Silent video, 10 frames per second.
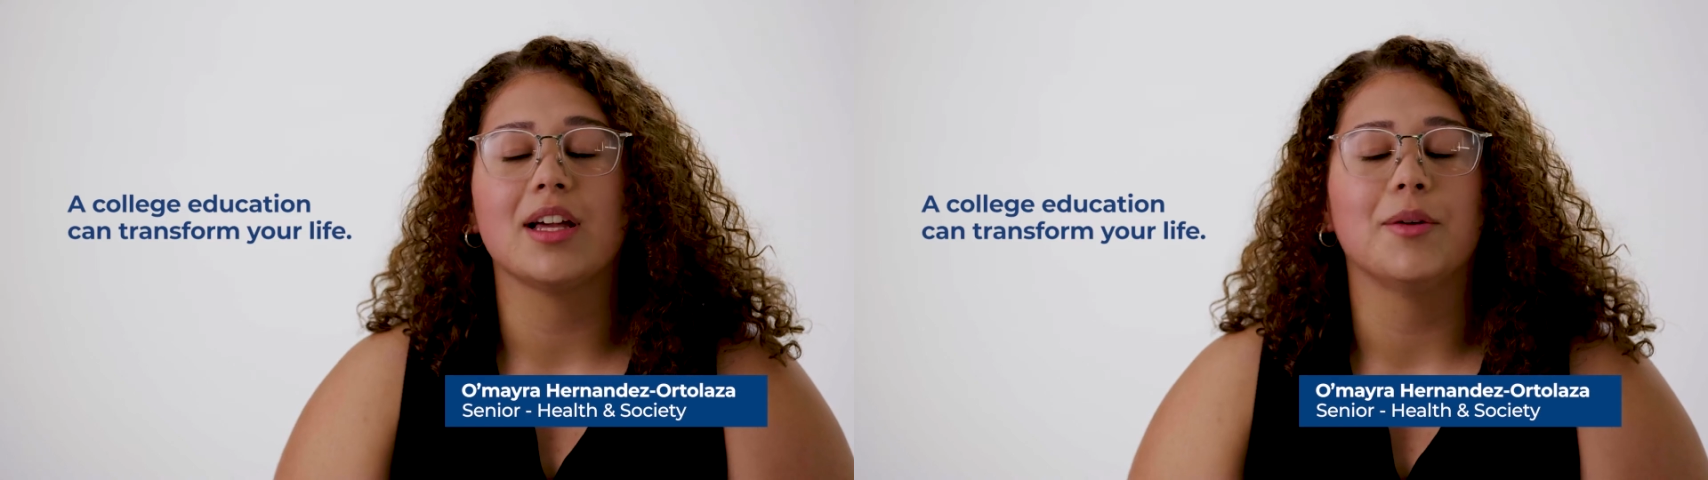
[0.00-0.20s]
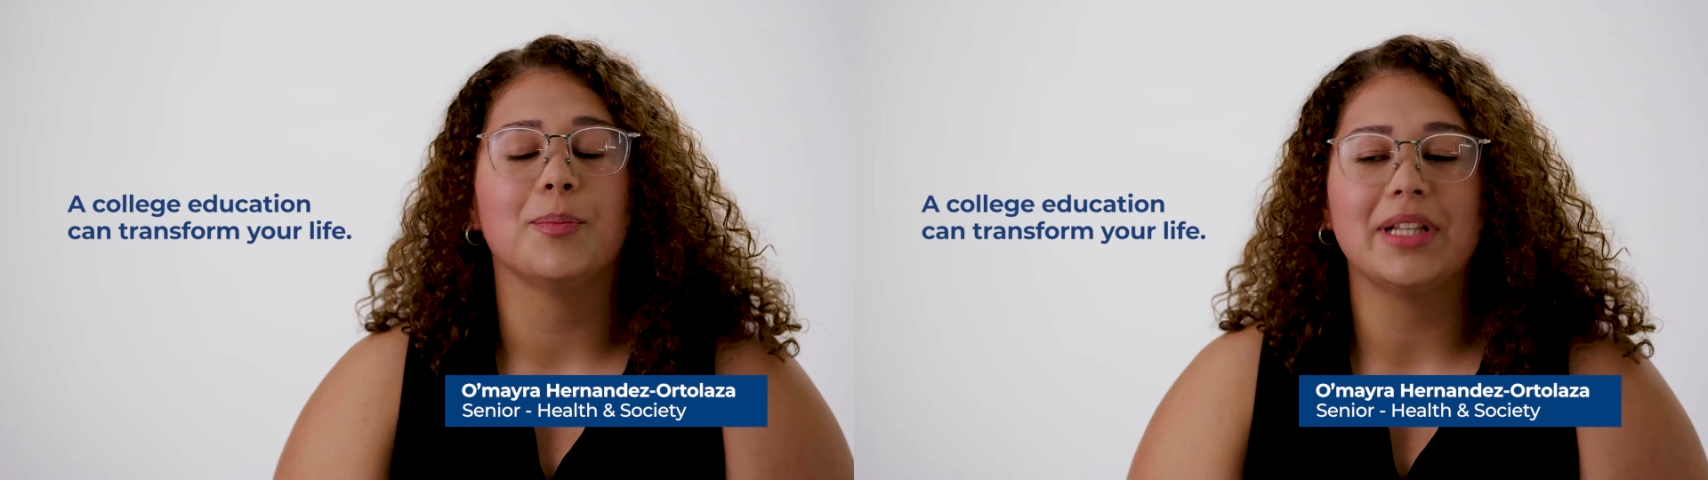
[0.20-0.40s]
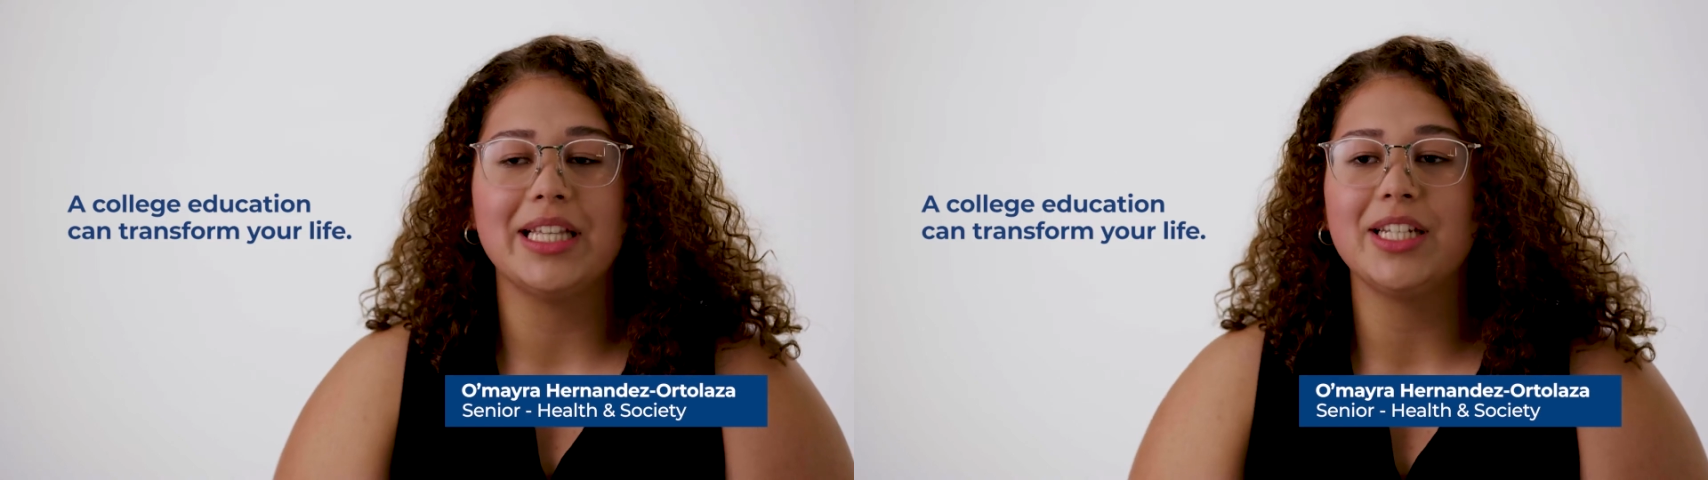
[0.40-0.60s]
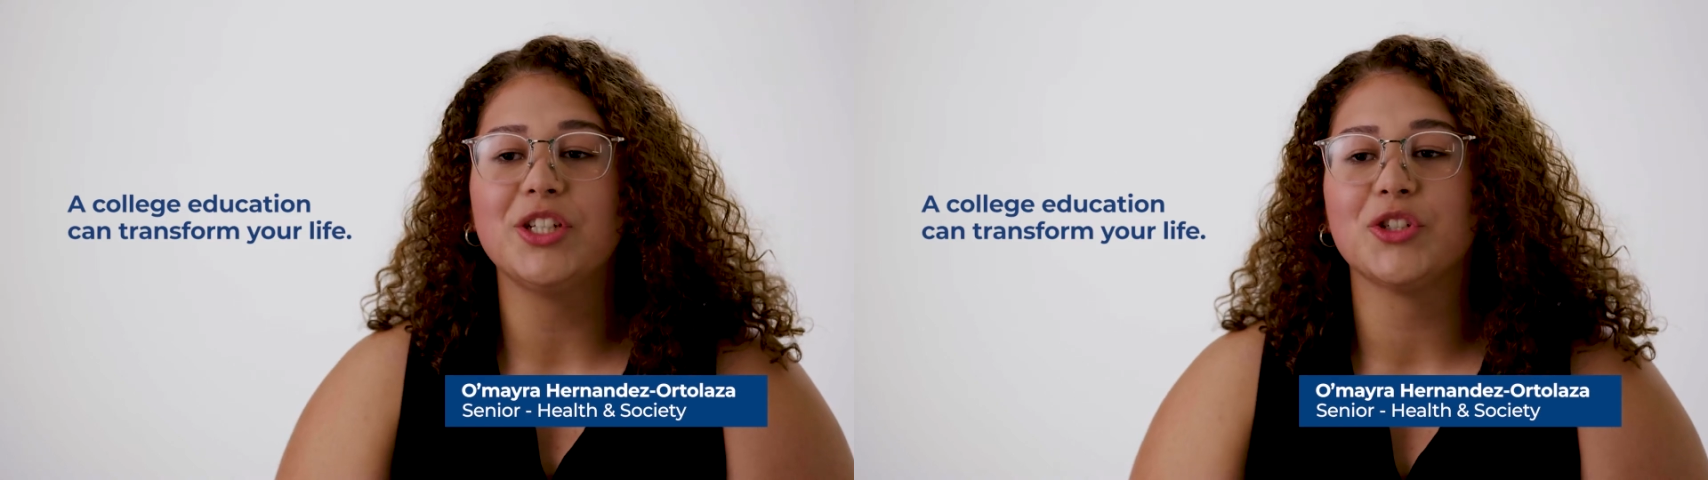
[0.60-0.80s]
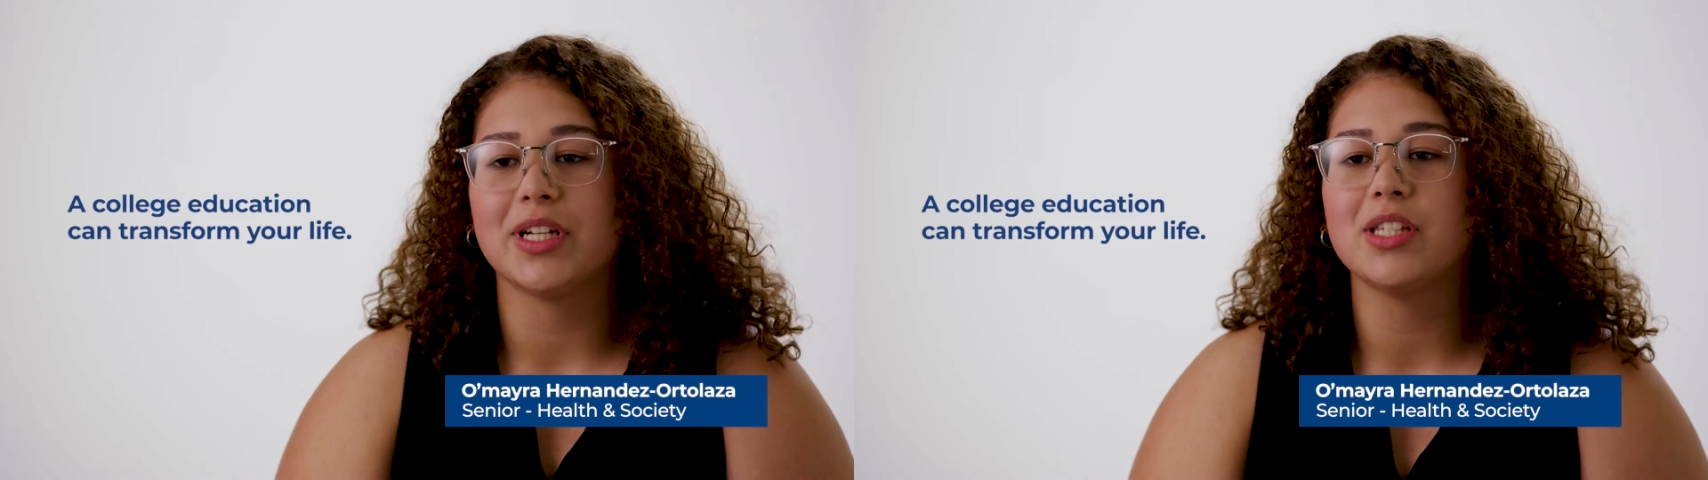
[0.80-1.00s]
can
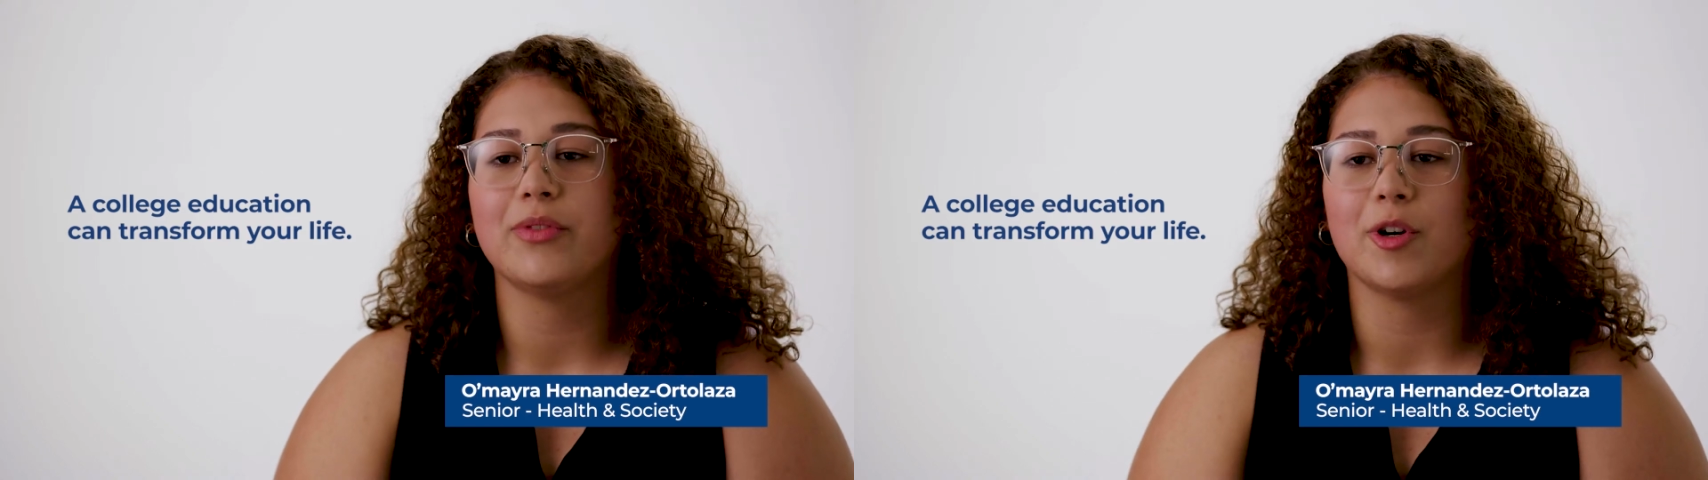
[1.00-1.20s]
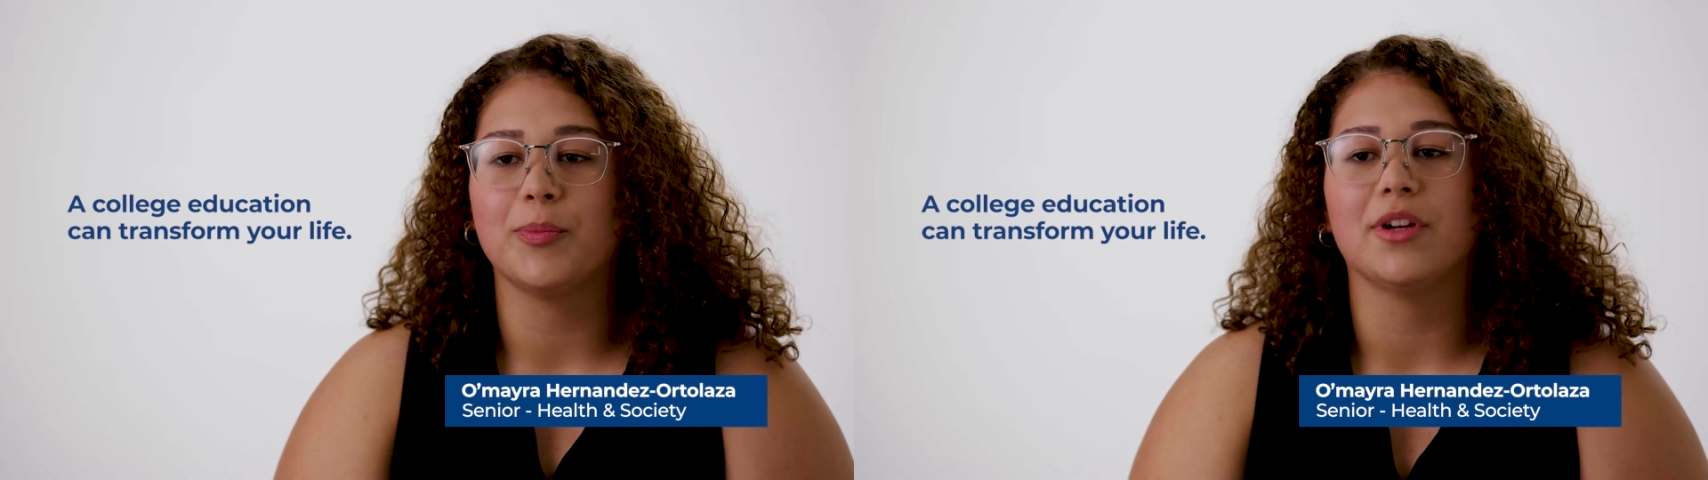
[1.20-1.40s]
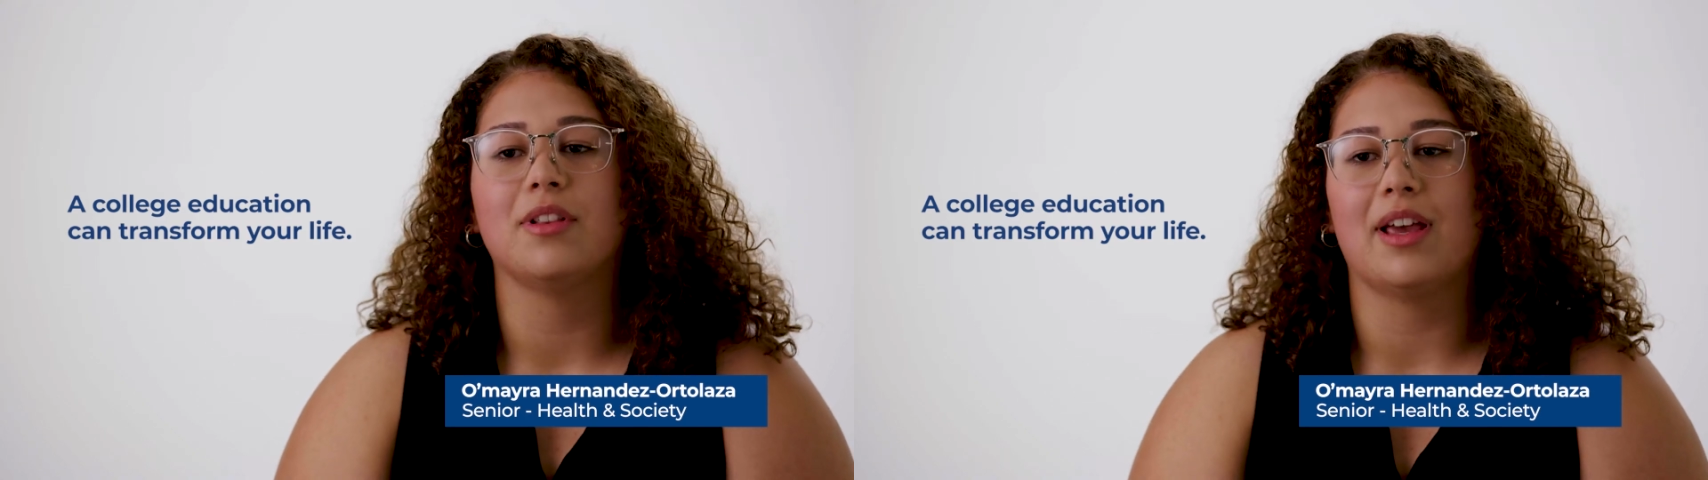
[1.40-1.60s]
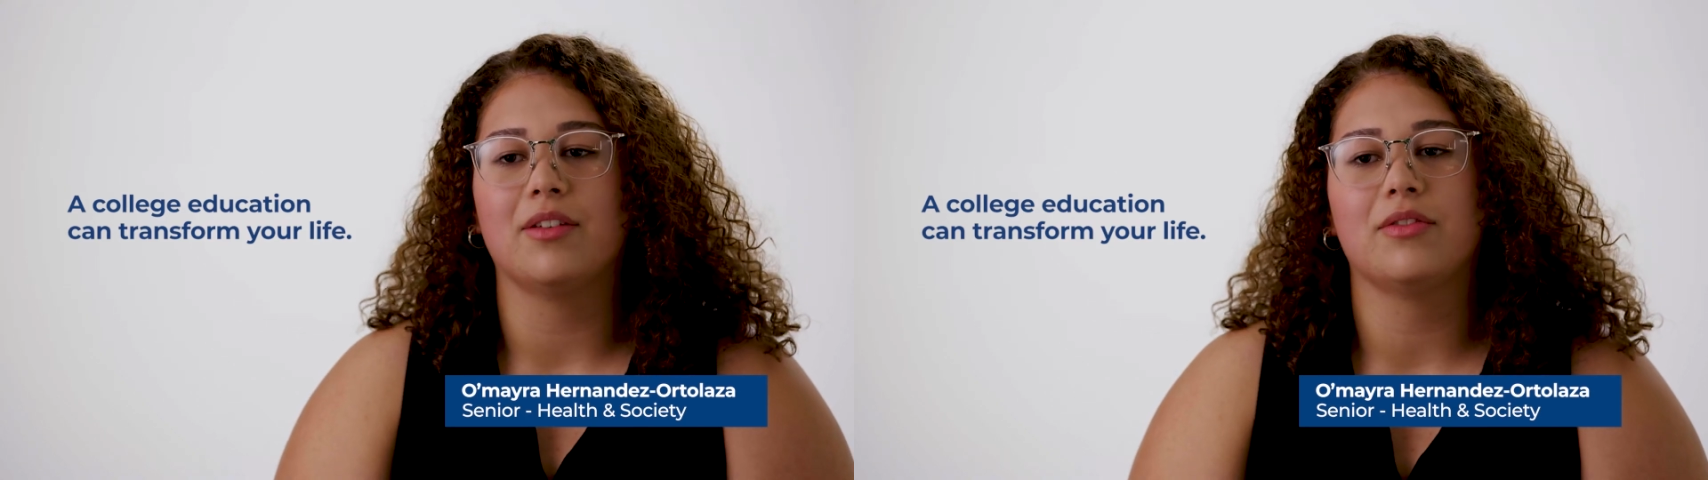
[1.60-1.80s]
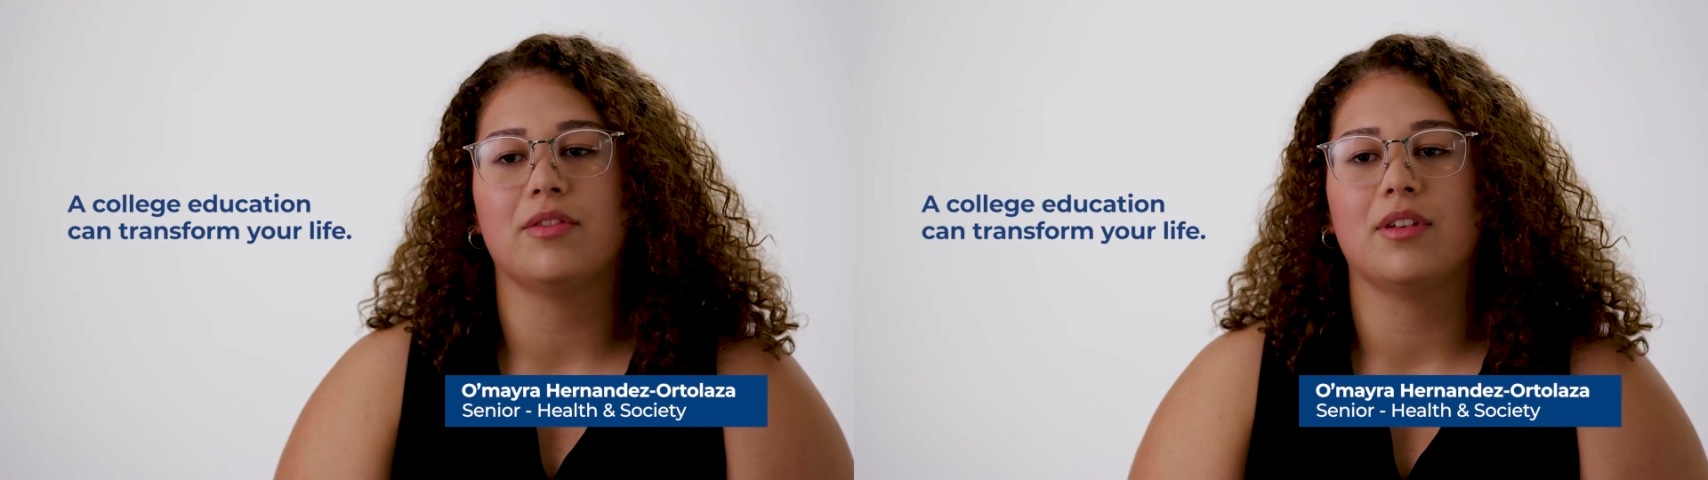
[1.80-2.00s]
completely transform your life.